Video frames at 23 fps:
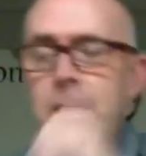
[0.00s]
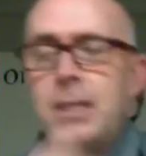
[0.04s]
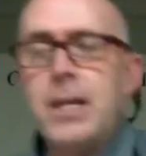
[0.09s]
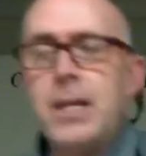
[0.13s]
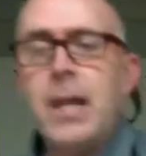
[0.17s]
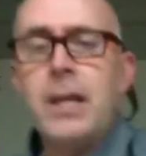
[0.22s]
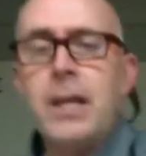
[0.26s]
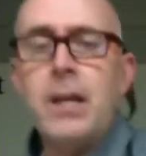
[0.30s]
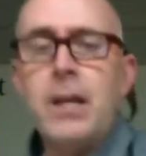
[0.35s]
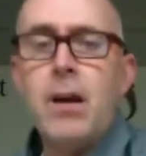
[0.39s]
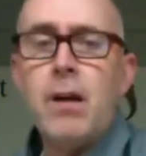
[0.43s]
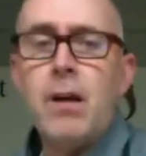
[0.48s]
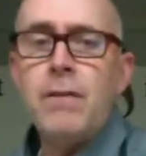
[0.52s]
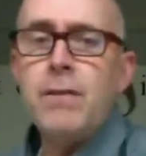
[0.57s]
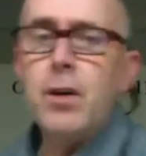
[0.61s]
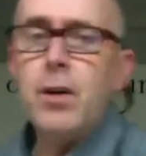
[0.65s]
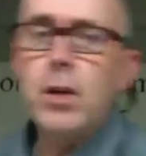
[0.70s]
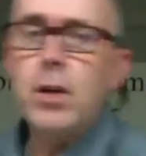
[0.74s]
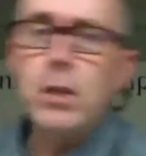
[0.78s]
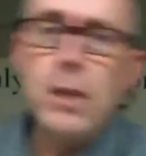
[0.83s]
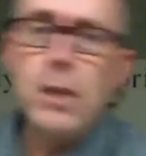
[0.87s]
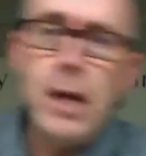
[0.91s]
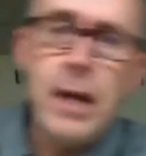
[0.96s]
take care of
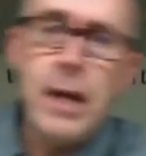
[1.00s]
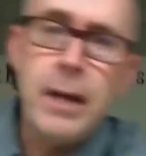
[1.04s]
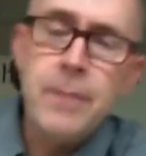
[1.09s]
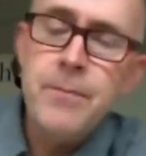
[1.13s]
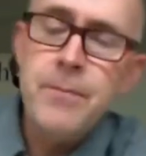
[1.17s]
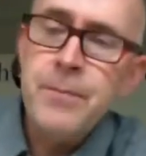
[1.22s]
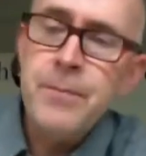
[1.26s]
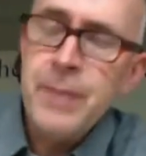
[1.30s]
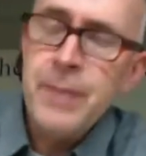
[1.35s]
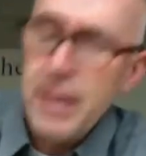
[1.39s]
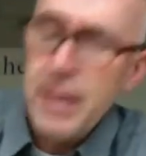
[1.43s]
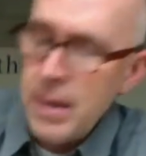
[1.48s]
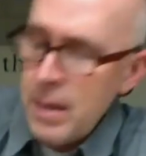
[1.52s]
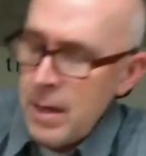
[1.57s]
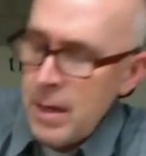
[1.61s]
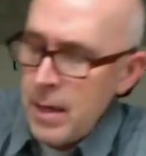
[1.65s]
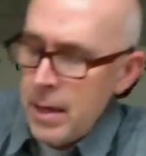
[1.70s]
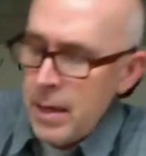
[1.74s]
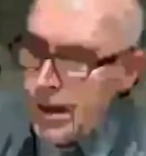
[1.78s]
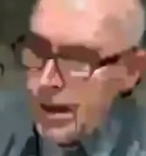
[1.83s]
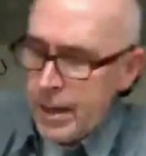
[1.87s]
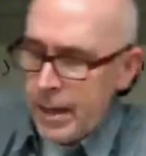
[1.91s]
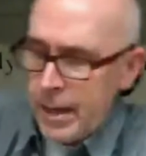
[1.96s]
your clay.
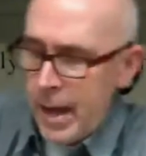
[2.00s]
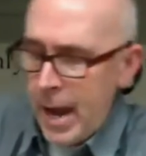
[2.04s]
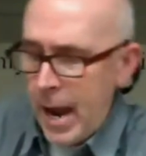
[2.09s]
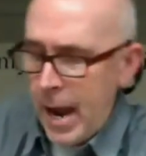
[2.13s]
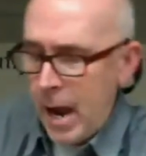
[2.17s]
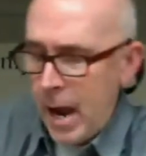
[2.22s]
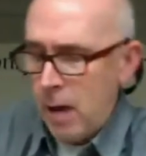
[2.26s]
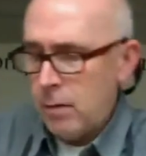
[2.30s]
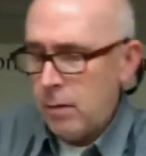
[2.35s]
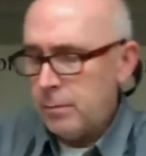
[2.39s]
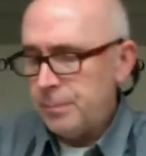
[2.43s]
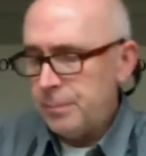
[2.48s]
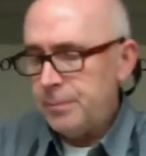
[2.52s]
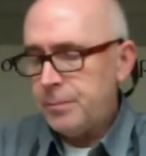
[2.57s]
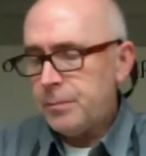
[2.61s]
Now,